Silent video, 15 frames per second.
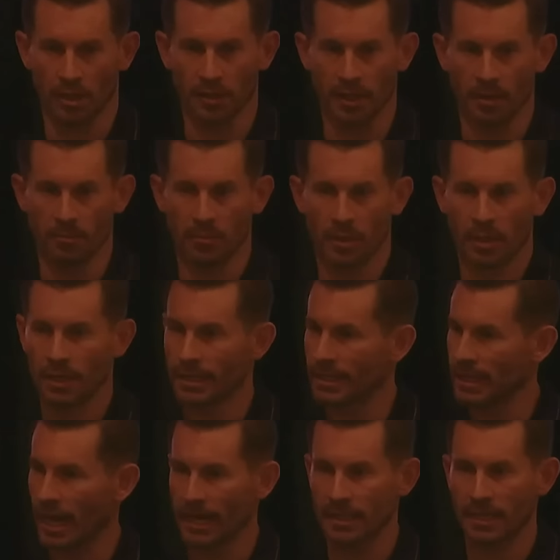on them.
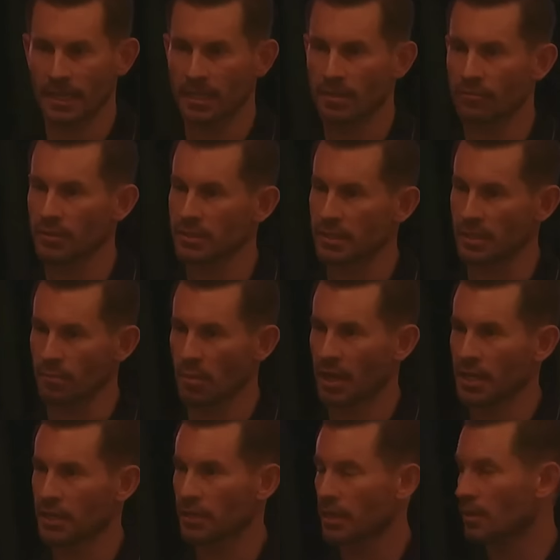Nine-day difference in the
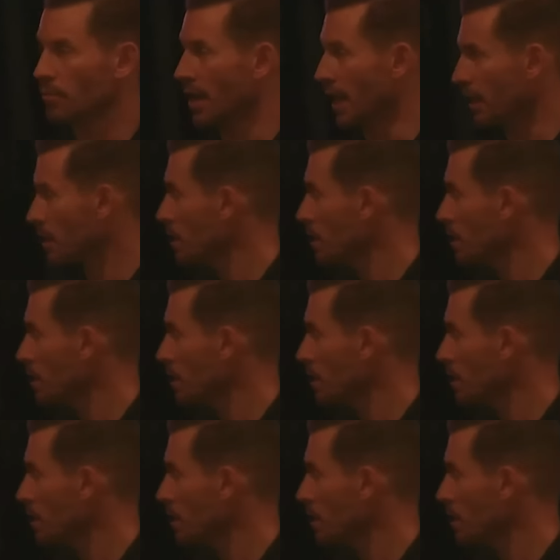money you're going to make.